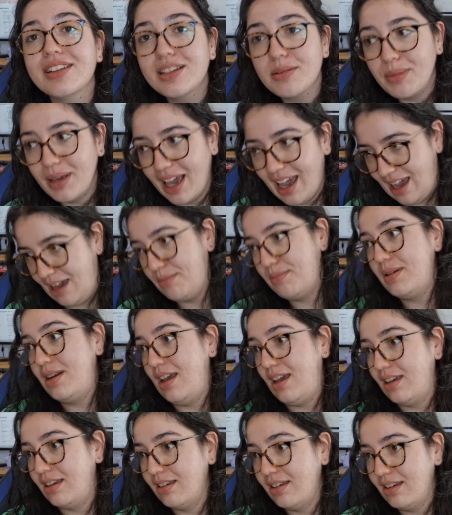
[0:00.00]
to be
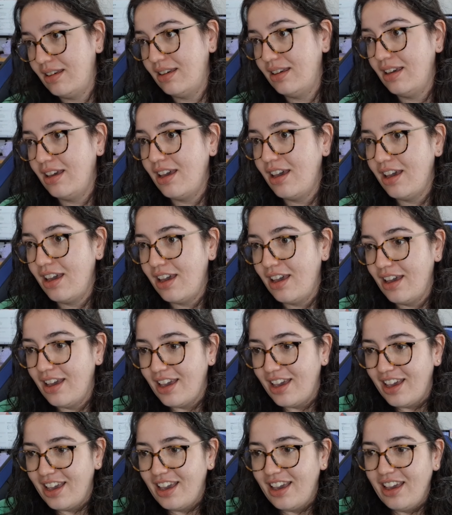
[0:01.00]
happening
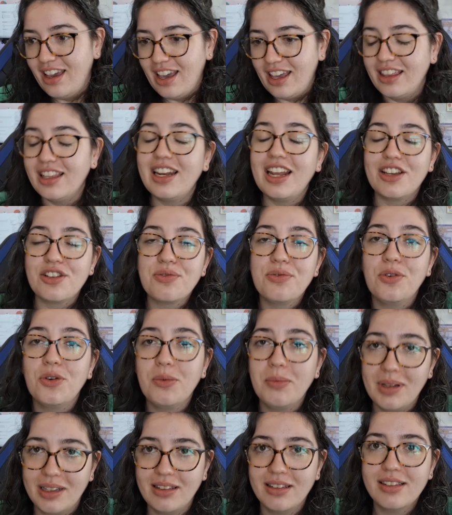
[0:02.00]
in the next 4
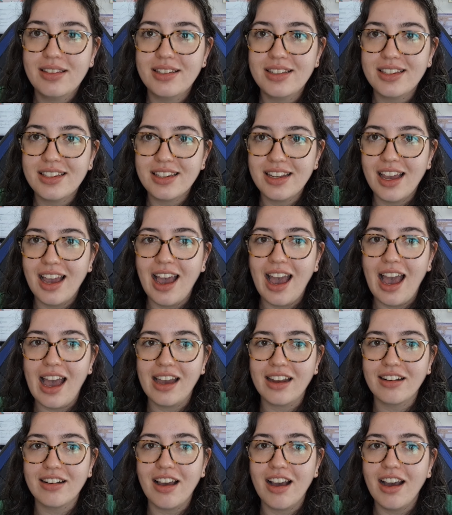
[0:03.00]
months,
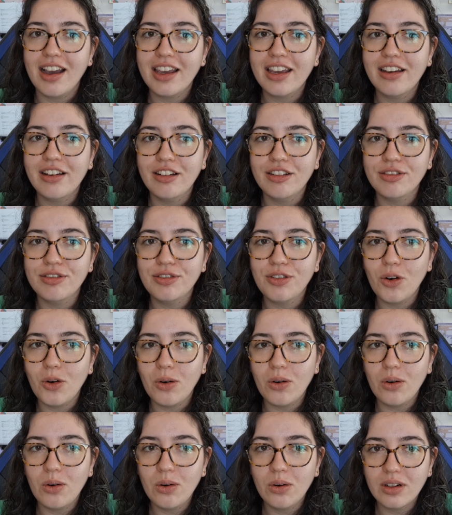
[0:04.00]
and I have
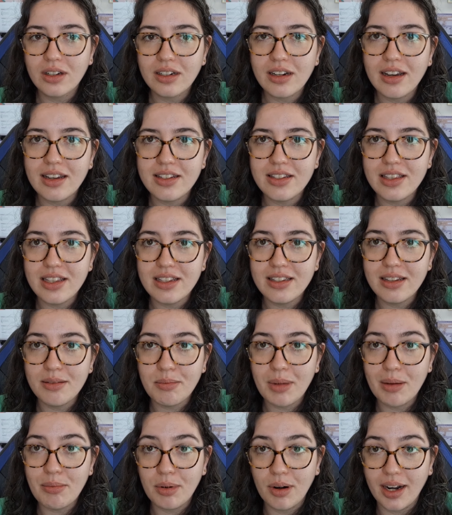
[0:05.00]
organised this in
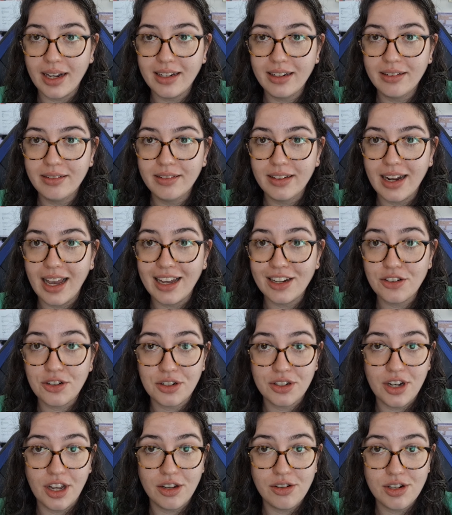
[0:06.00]
my brain and on
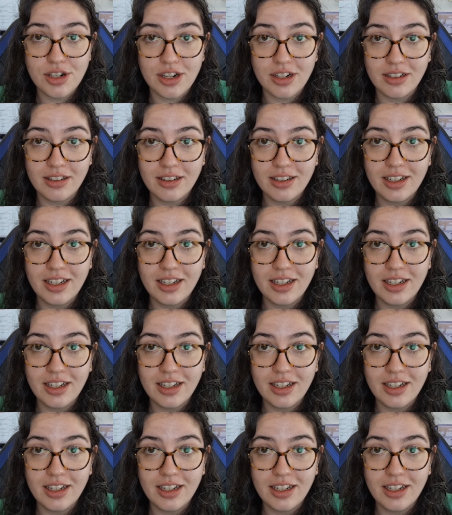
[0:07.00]
Notion,